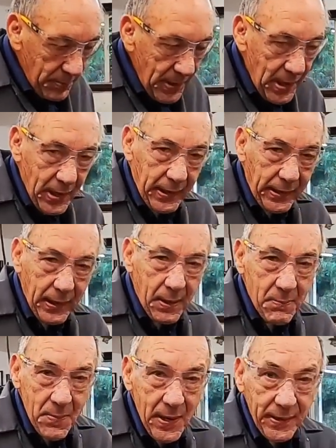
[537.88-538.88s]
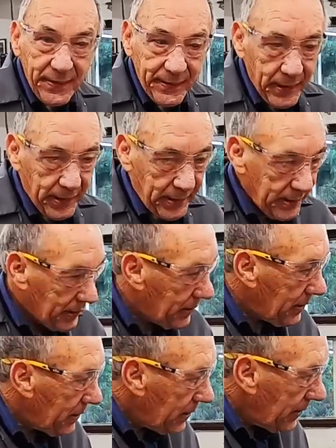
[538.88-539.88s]
a Mini immensely.
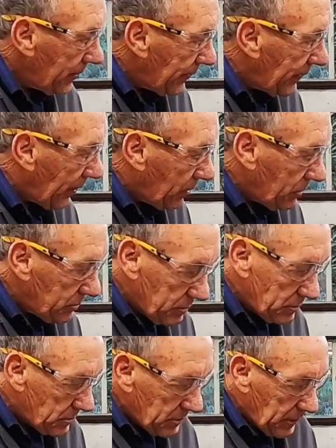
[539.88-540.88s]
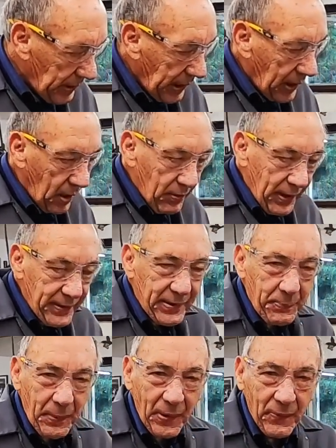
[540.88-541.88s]
So, you know,
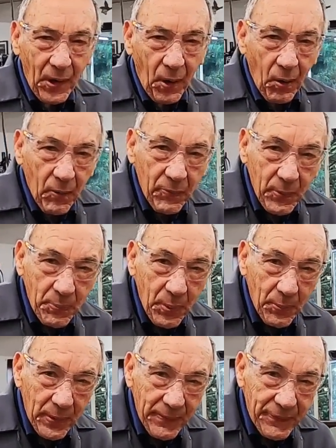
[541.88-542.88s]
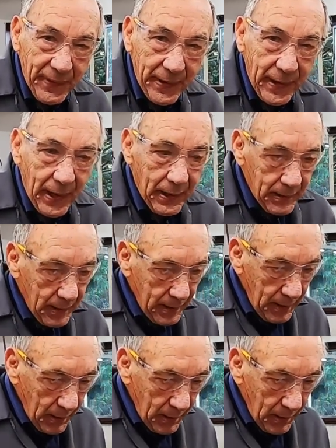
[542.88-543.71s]
that's a bit of a laugh. We'll probably fit that.